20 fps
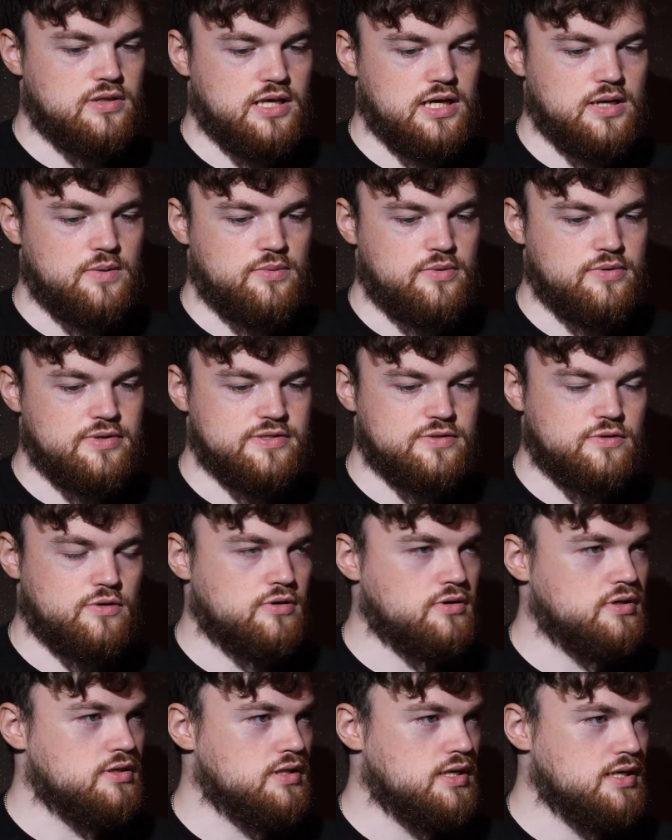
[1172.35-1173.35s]
libraries
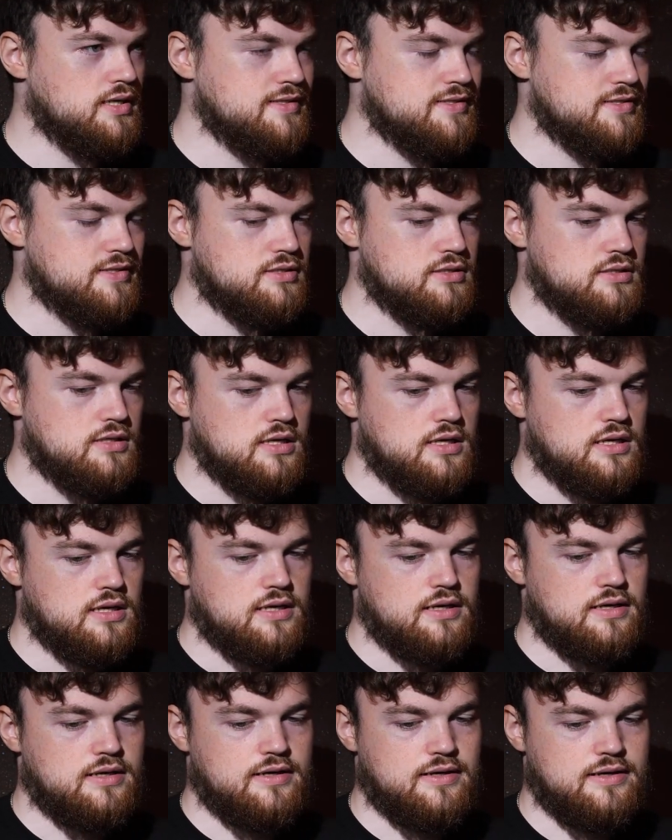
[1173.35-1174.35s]
organized,
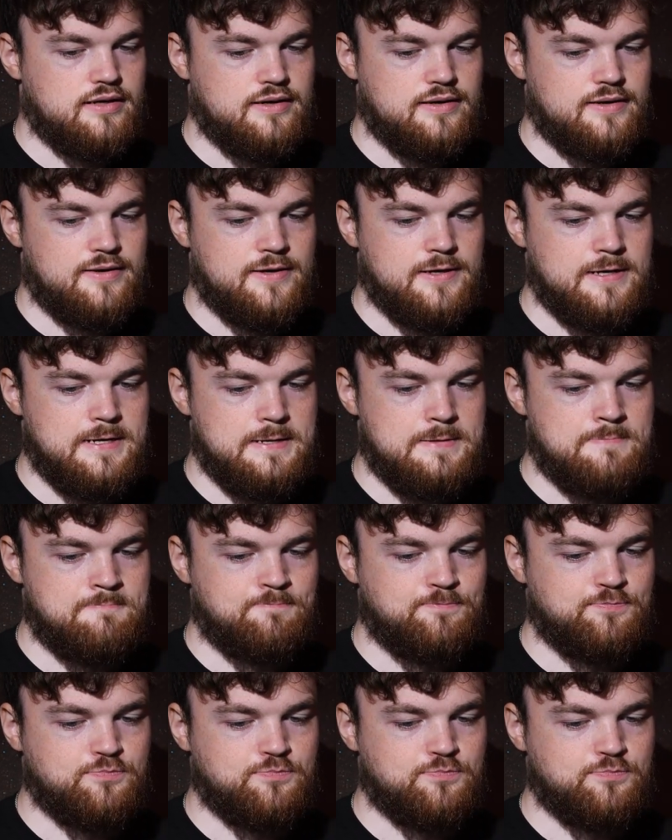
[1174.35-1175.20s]
and